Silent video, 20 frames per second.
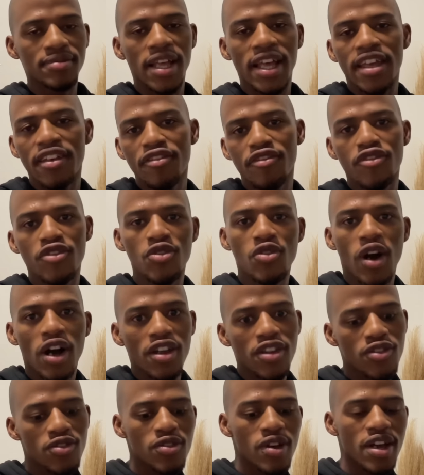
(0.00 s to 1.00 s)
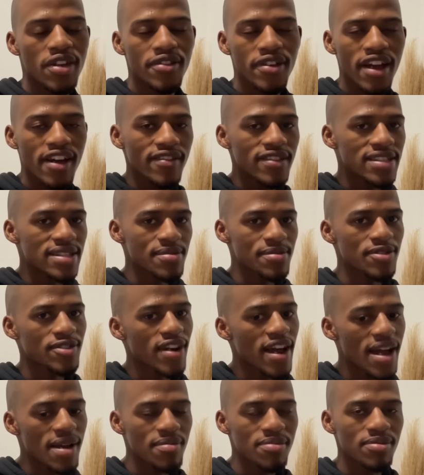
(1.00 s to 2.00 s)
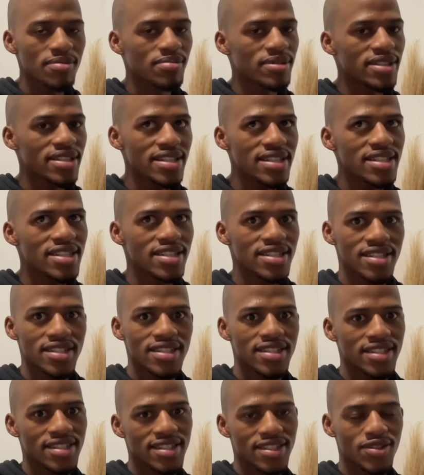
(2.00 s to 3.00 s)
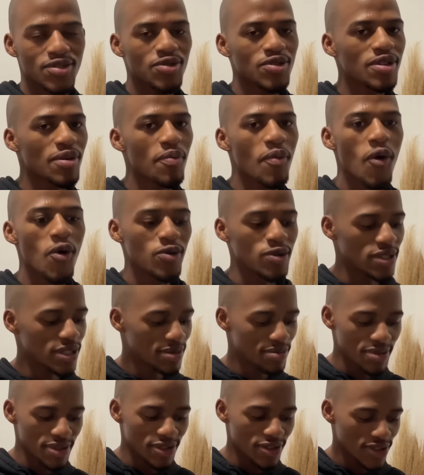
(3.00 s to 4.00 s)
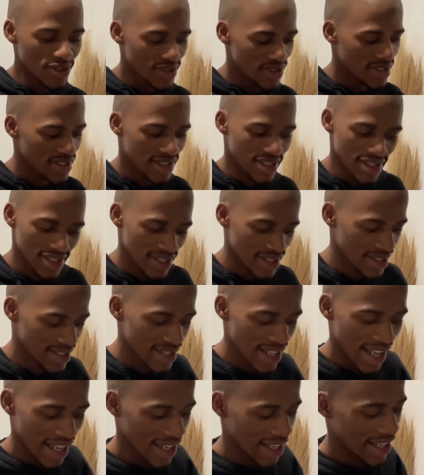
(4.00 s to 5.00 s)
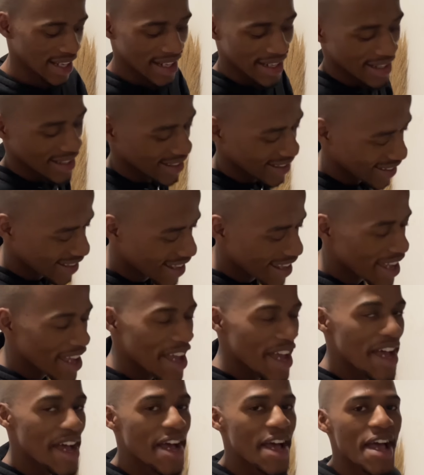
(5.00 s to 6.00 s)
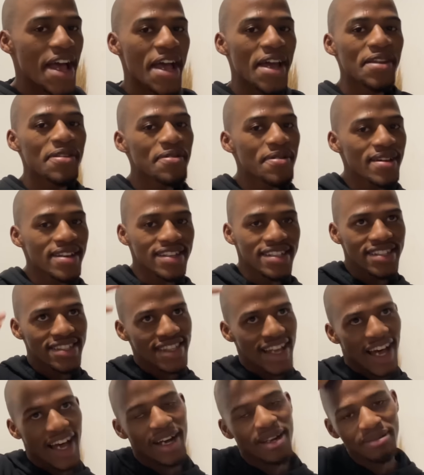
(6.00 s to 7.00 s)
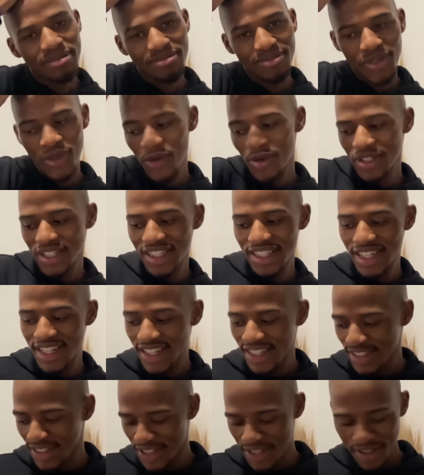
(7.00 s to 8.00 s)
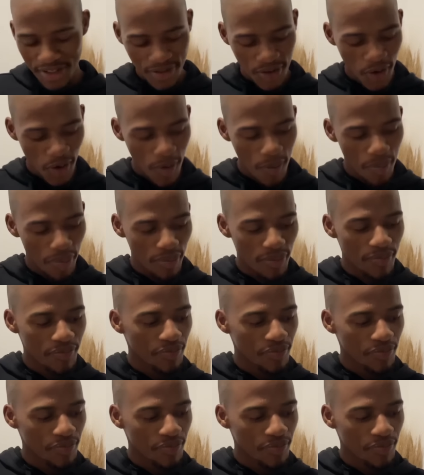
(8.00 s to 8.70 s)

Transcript: If you are new and you haven't subscribed, please do the most, because anyways, Kondile Chiscope.